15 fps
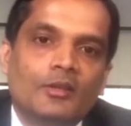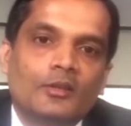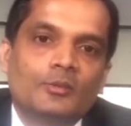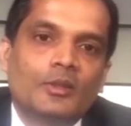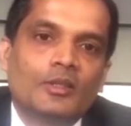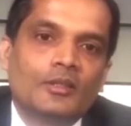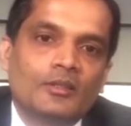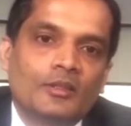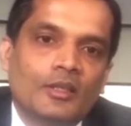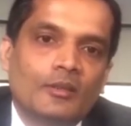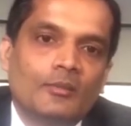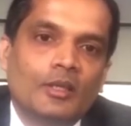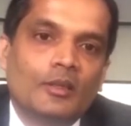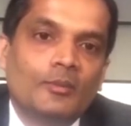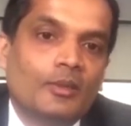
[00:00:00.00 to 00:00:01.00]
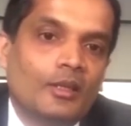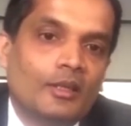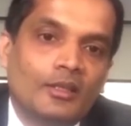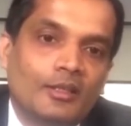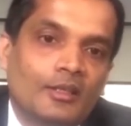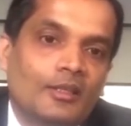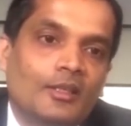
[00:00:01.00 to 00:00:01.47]
I have a
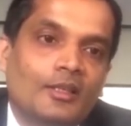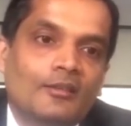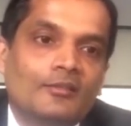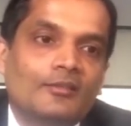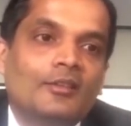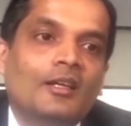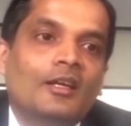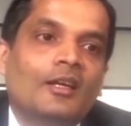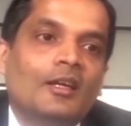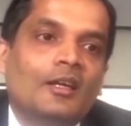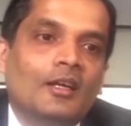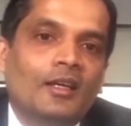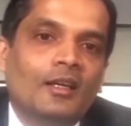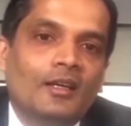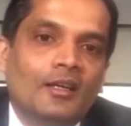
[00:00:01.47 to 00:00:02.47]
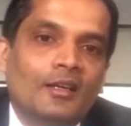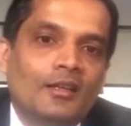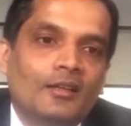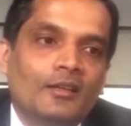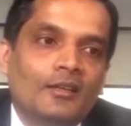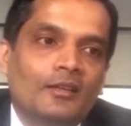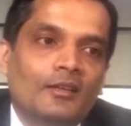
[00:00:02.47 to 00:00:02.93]
patient, a person by
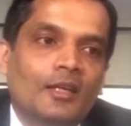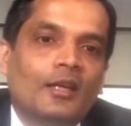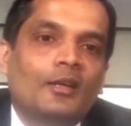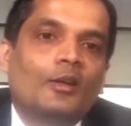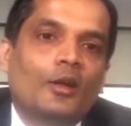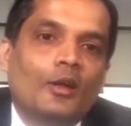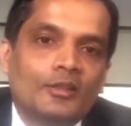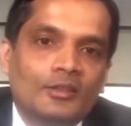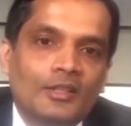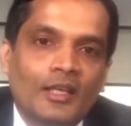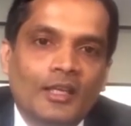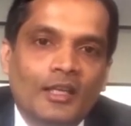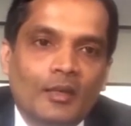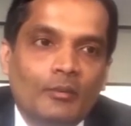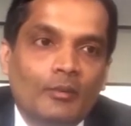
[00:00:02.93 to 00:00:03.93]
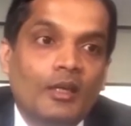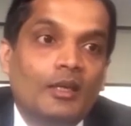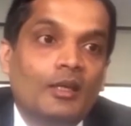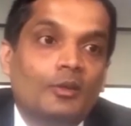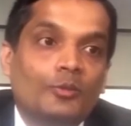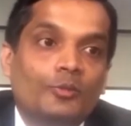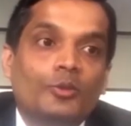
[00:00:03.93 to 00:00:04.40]
name Vinay Agarwal
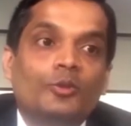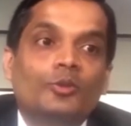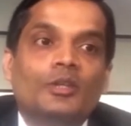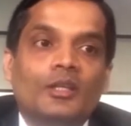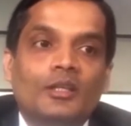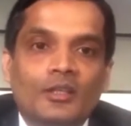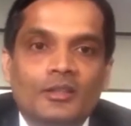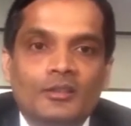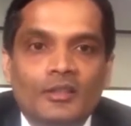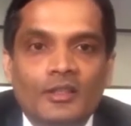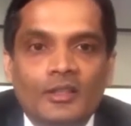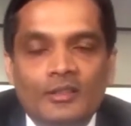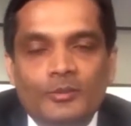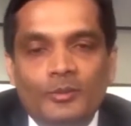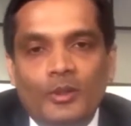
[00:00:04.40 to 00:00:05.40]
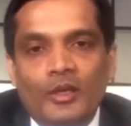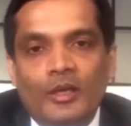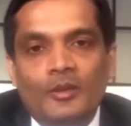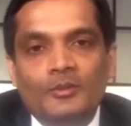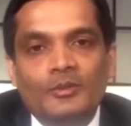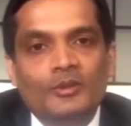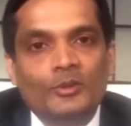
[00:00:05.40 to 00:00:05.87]
asking me this question
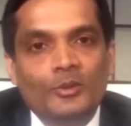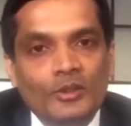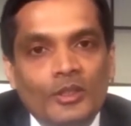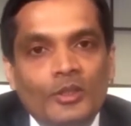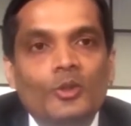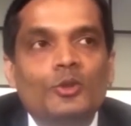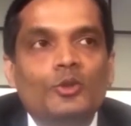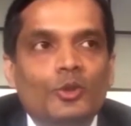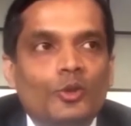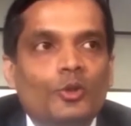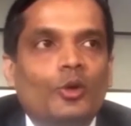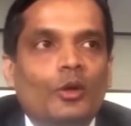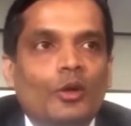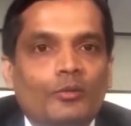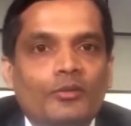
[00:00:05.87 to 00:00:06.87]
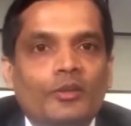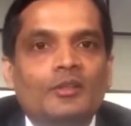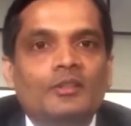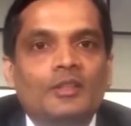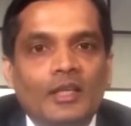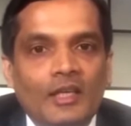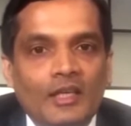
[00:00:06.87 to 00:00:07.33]
about I have
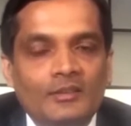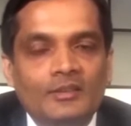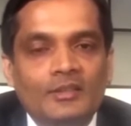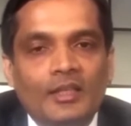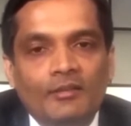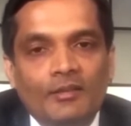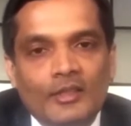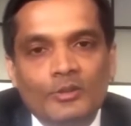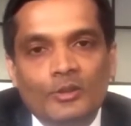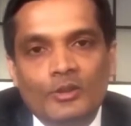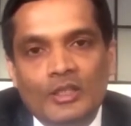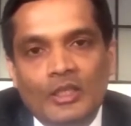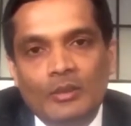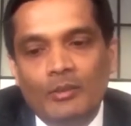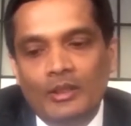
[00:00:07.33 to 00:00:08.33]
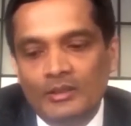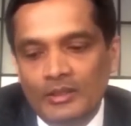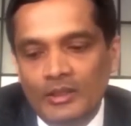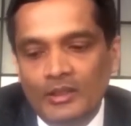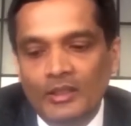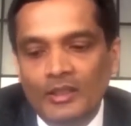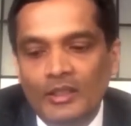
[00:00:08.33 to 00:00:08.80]
a L5S1 disc
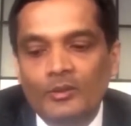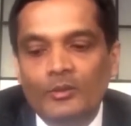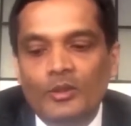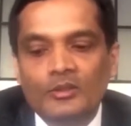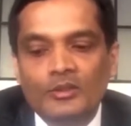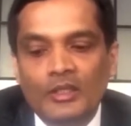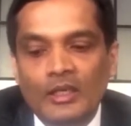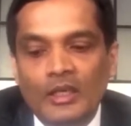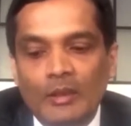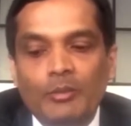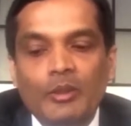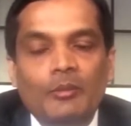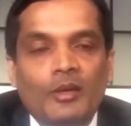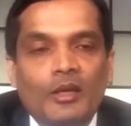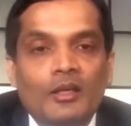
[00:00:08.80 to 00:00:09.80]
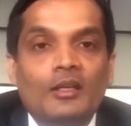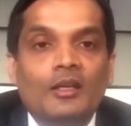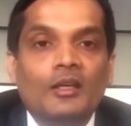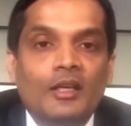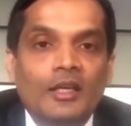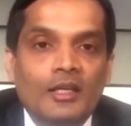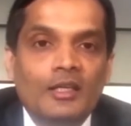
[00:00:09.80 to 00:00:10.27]
prolapse, walking, driving,
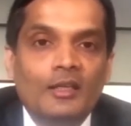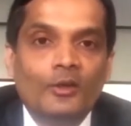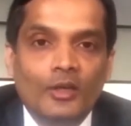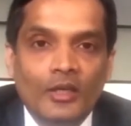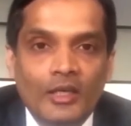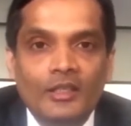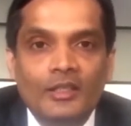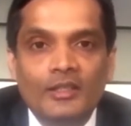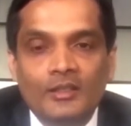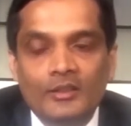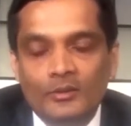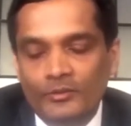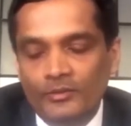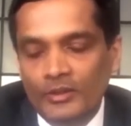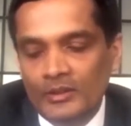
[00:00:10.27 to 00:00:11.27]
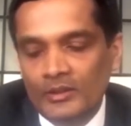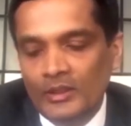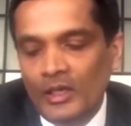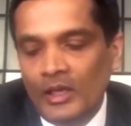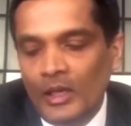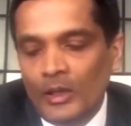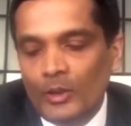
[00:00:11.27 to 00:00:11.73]
cycling makes me,
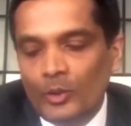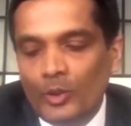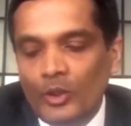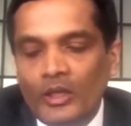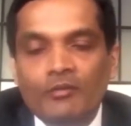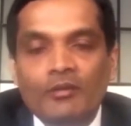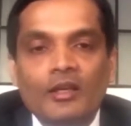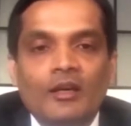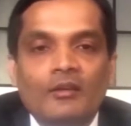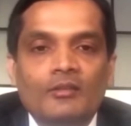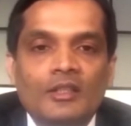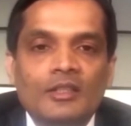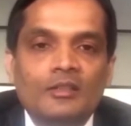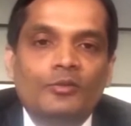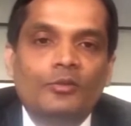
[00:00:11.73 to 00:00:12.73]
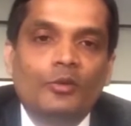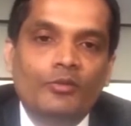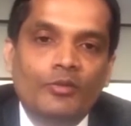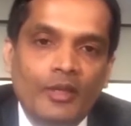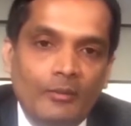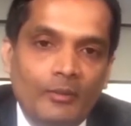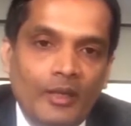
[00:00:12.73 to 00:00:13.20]
makes my pain
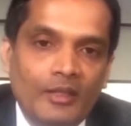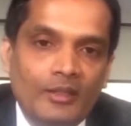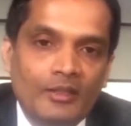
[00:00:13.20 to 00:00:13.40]
worse,